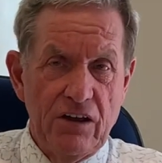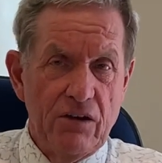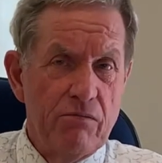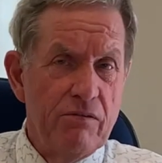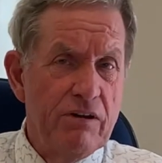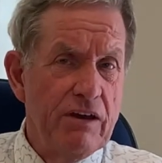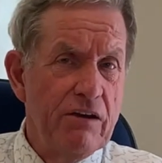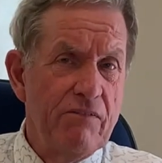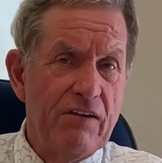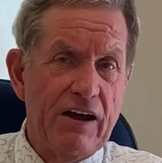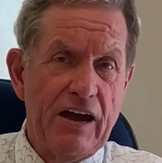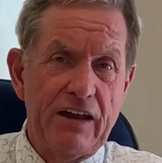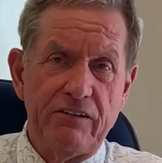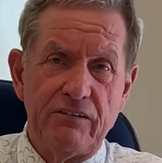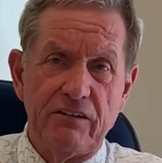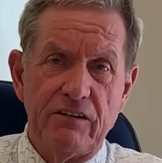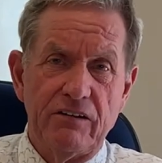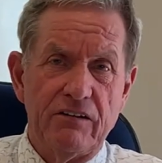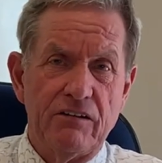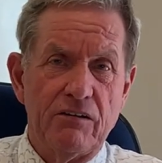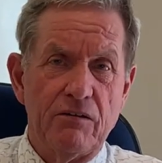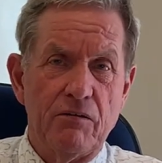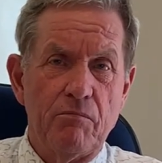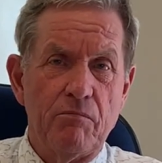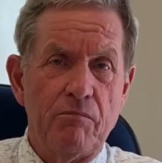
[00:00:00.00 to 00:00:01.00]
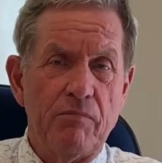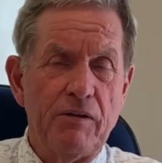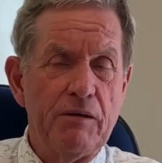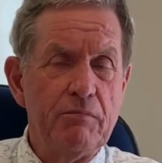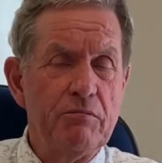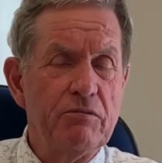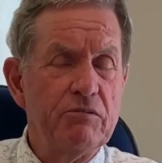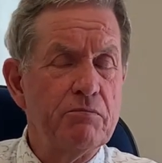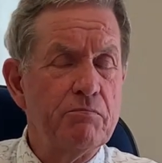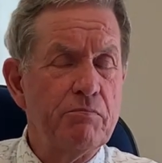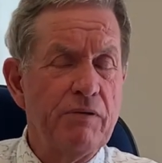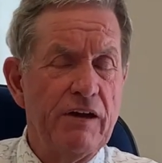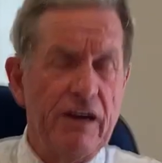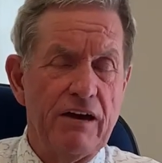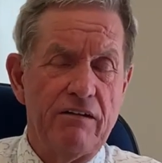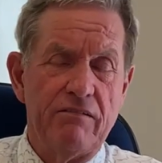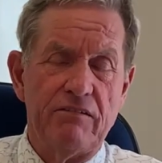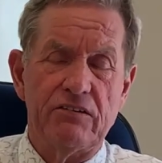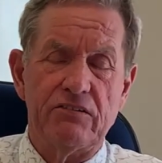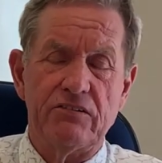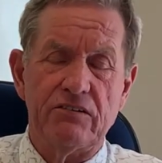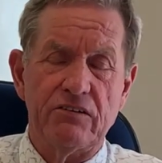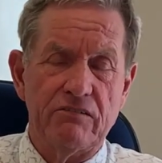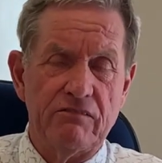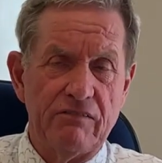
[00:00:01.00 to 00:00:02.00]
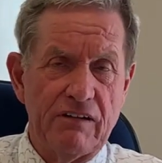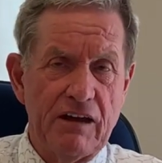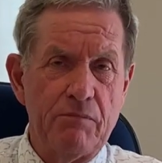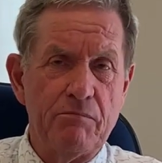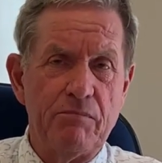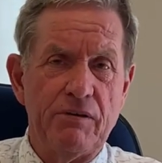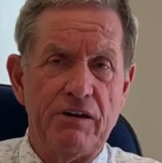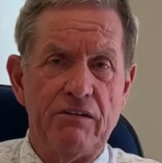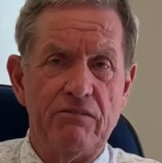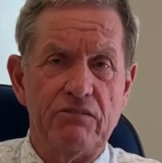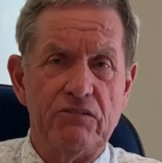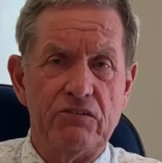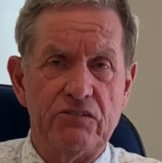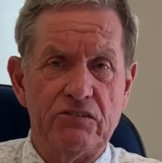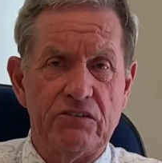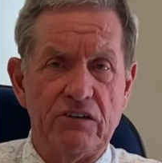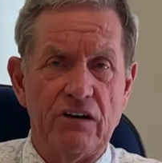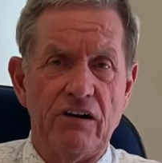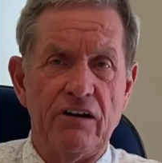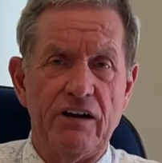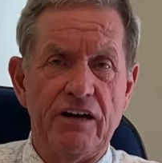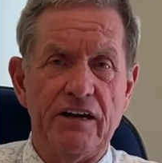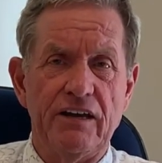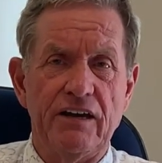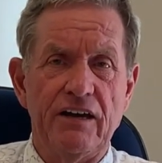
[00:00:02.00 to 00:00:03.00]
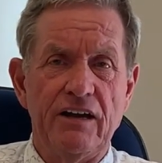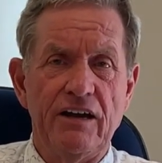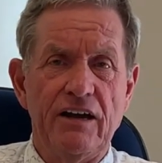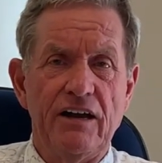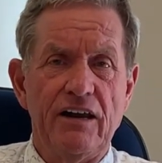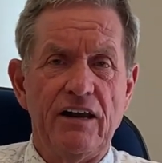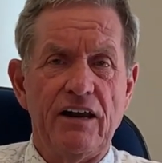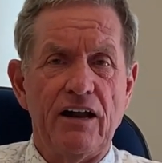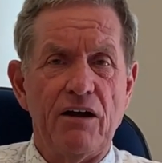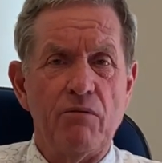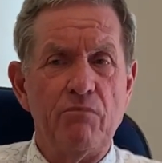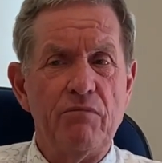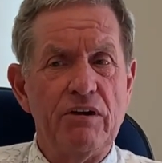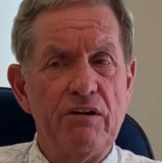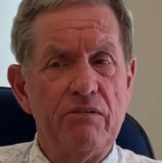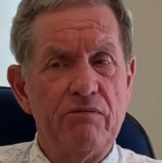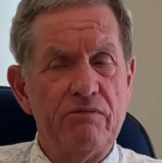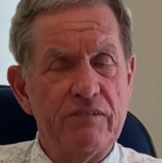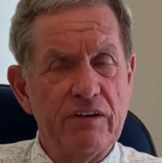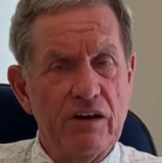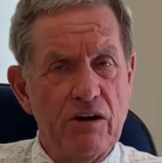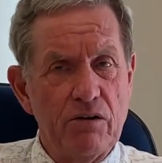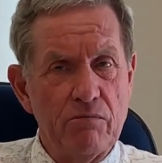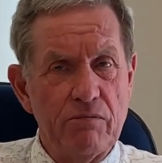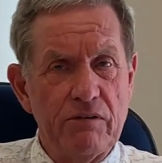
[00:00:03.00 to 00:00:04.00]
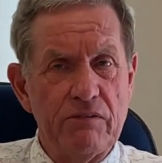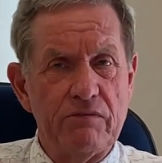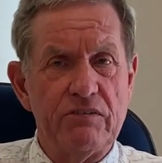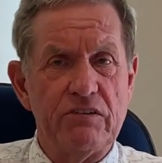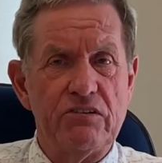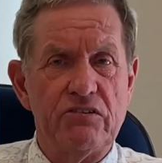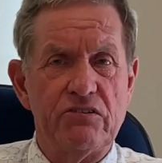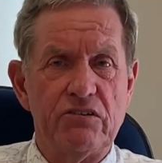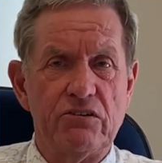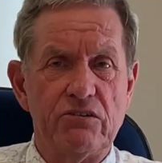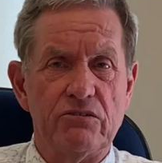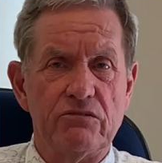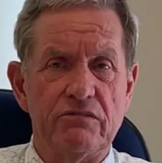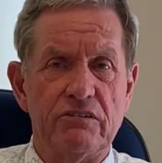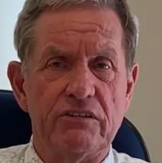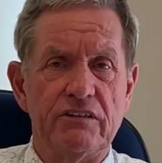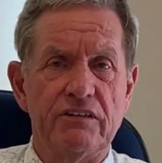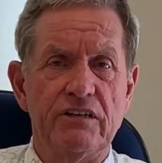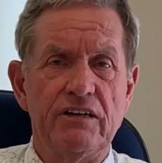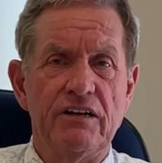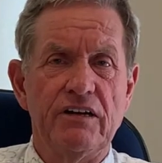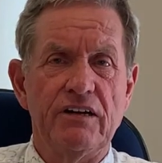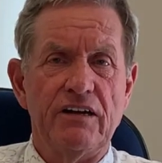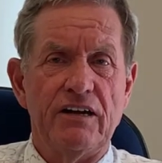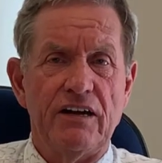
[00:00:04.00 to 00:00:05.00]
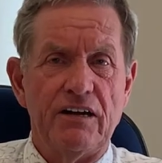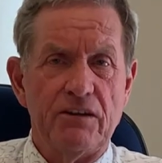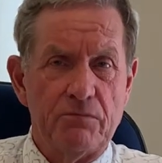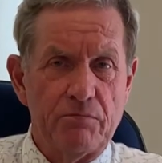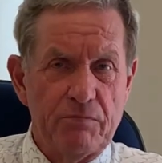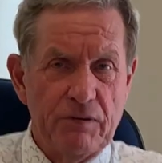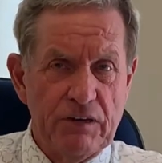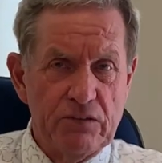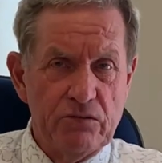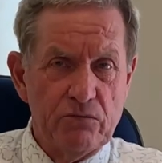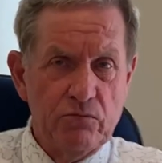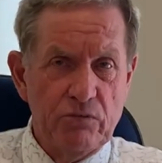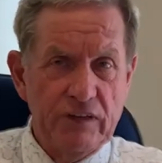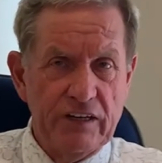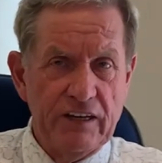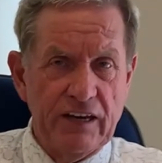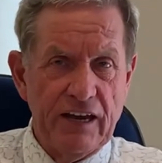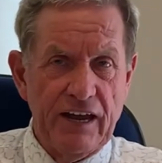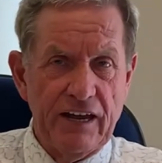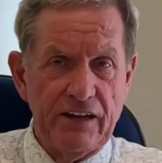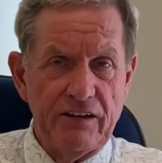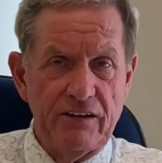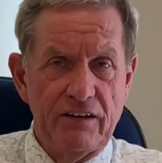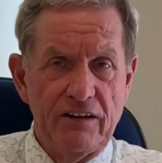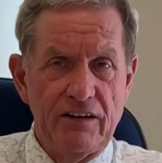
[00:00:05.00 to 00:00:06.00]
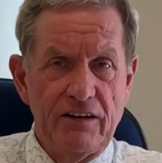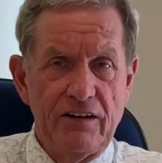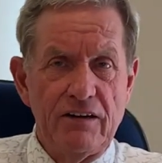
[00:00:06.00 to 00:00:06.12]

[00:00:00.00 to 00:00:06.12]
We have had people's parents and grandparents die, and we have dealt with the children as best we can.